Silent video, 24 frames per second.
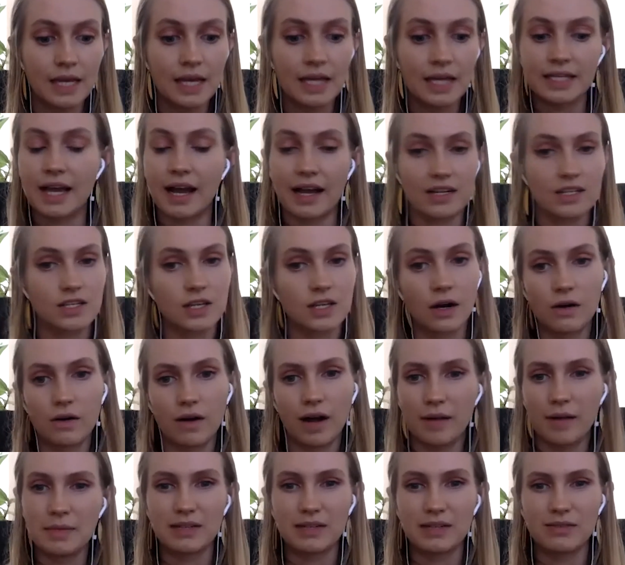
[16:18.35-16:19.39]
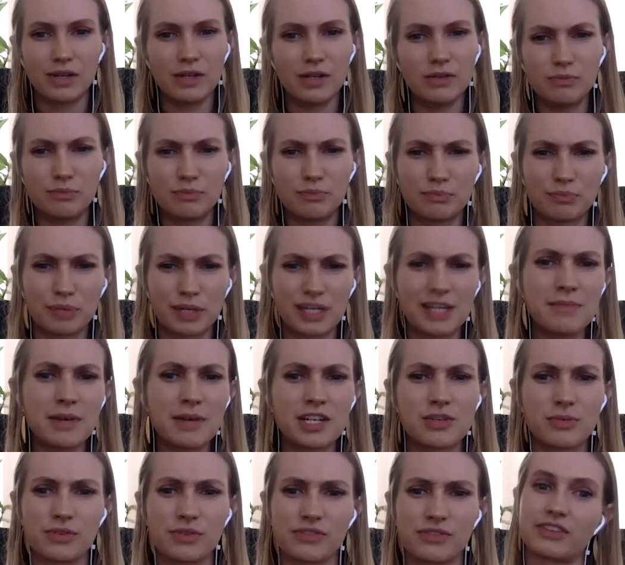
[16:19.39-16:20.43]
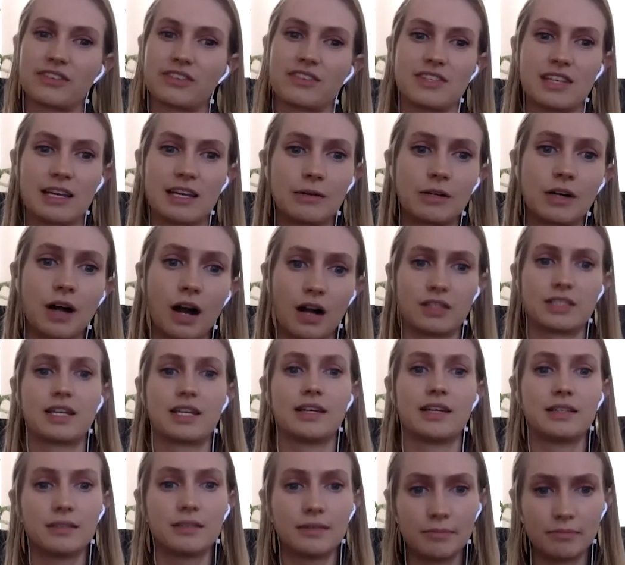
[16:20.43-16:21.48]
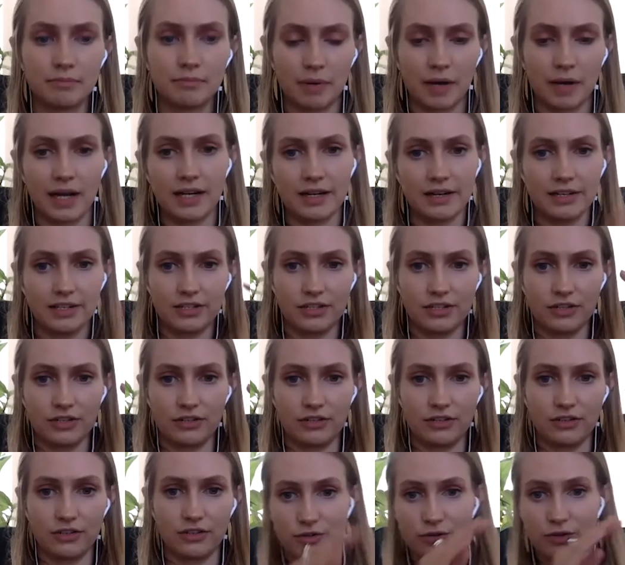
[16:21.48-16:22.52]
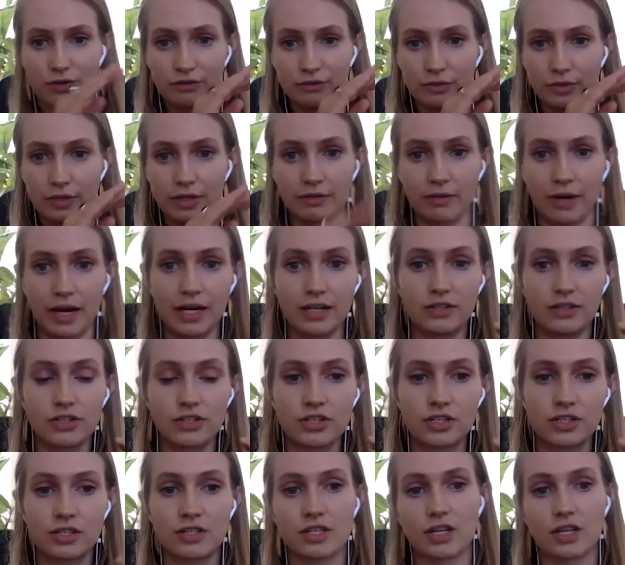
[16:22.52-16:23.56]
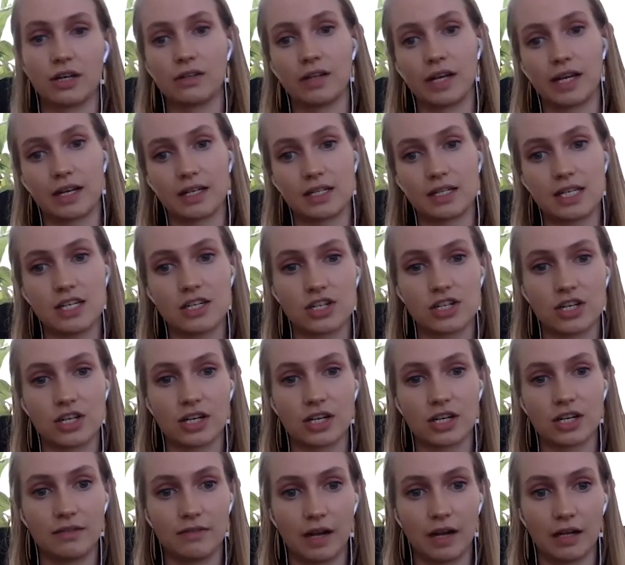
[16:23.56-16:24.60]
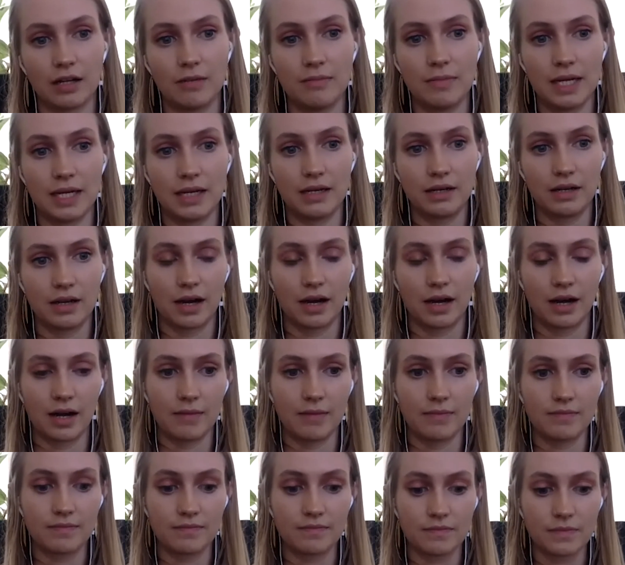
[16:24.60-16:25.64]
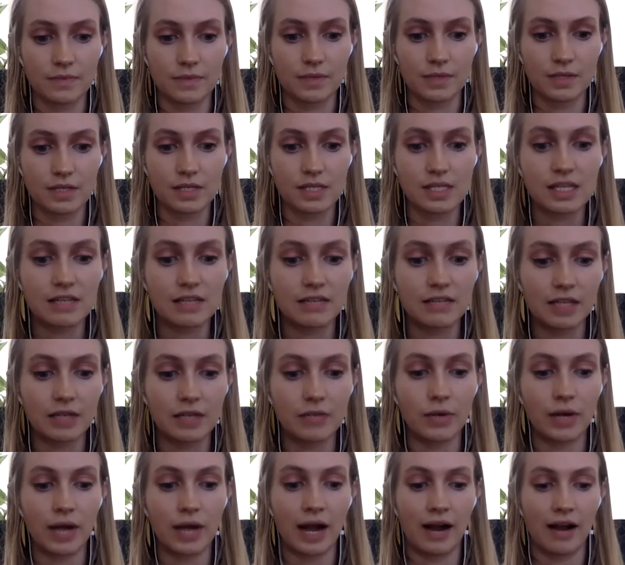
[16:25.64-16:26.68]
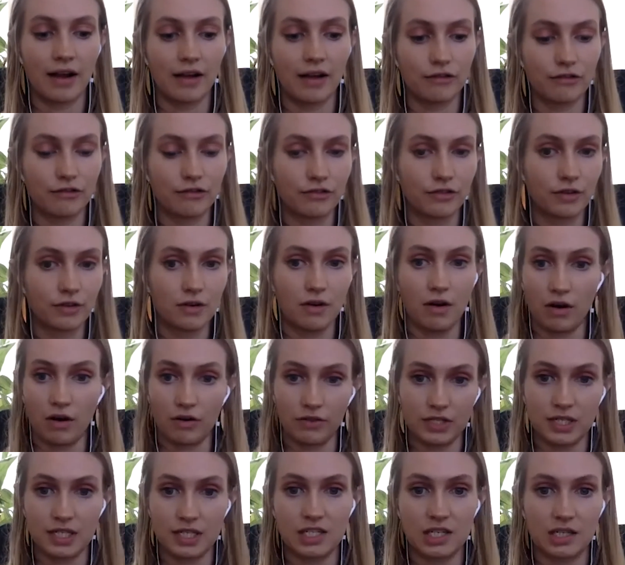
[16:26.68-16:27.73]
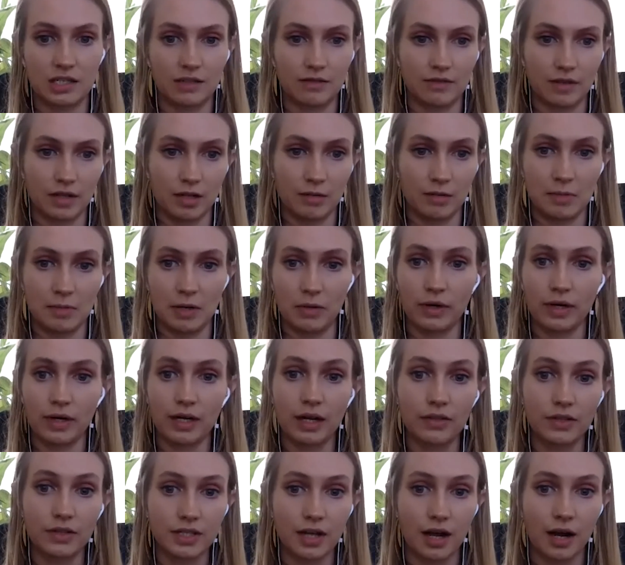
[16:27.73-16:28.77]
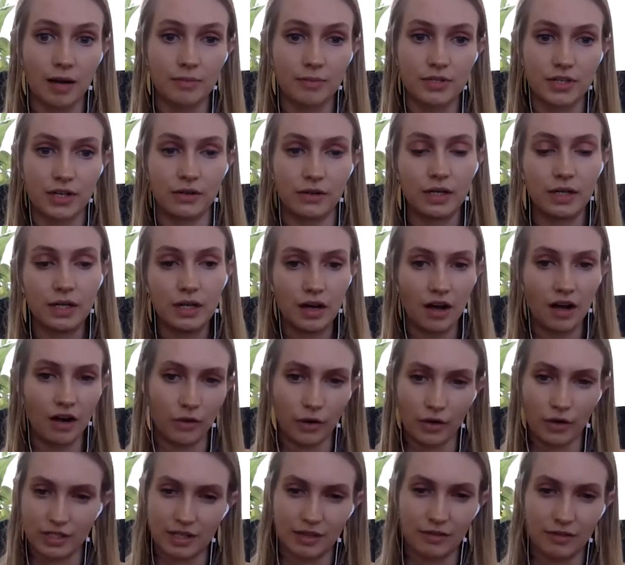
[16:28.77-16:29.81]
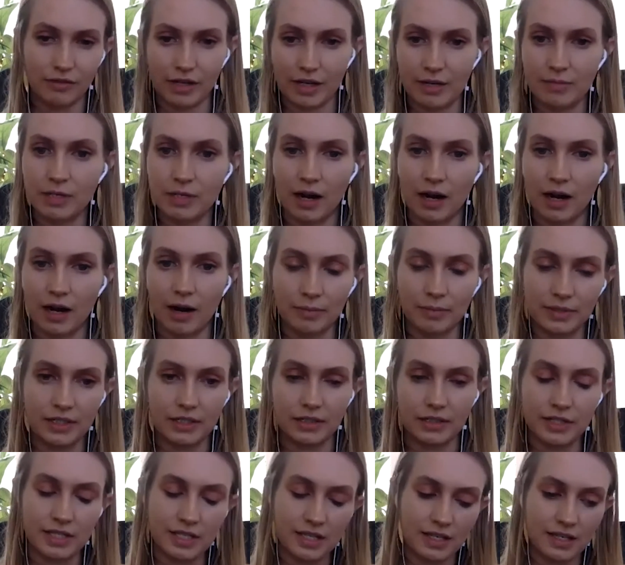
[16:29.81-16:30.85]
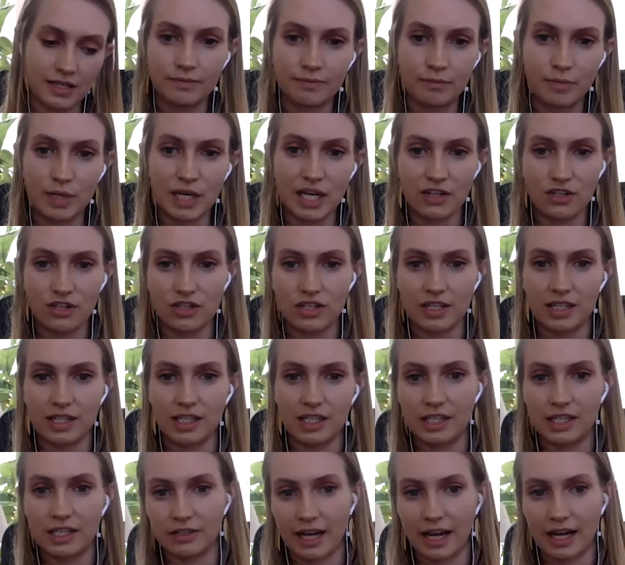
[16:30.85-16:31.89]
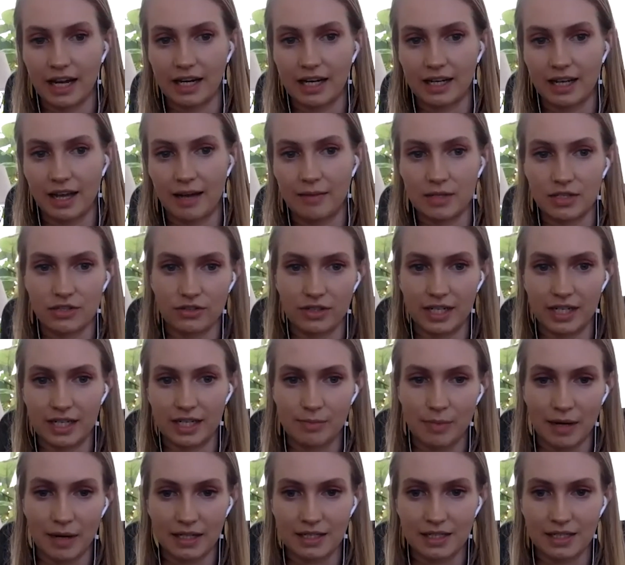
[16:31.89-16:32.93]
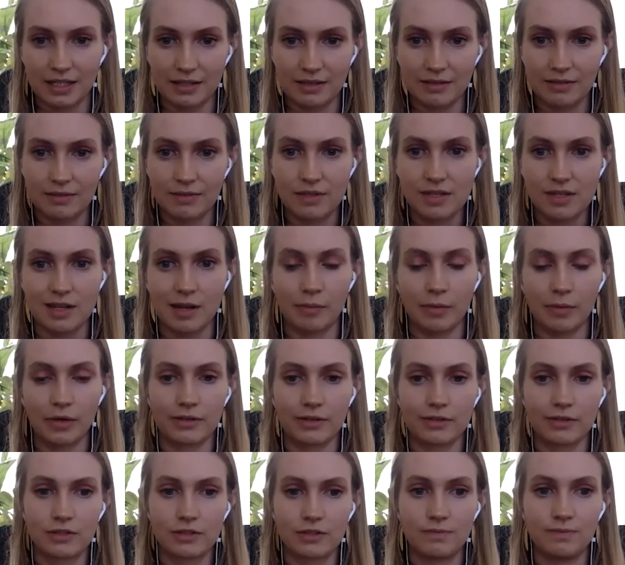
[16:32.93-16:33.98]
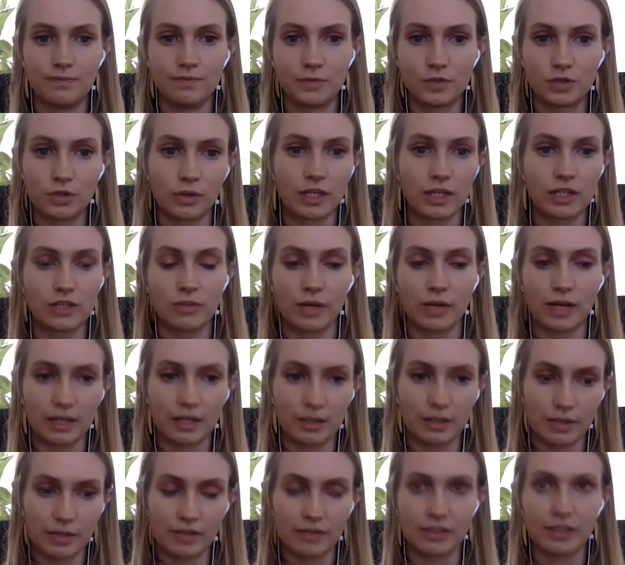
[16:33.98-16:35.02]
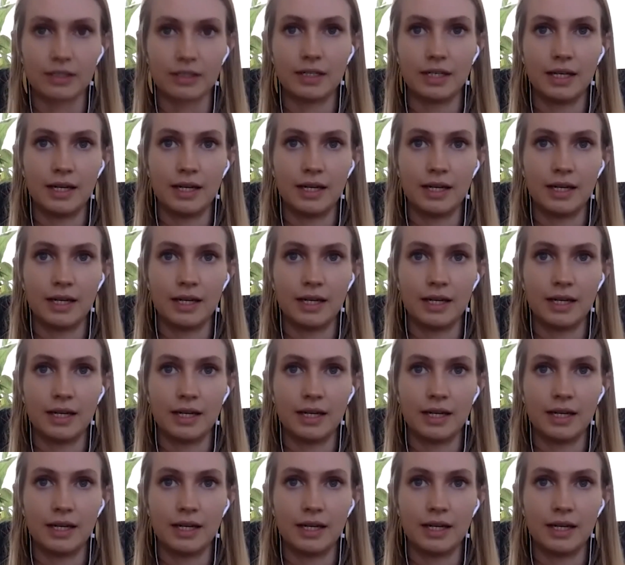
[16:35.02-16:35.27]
Yeah, so I mean, pretty much it was like the same content, but you know, just sort of rearranged. So like a teaching development CV would have all the teaching development work at the top. So of course, at the very top, you know, it says PhD in inorganic chemistry expected summer 2020 or whatever.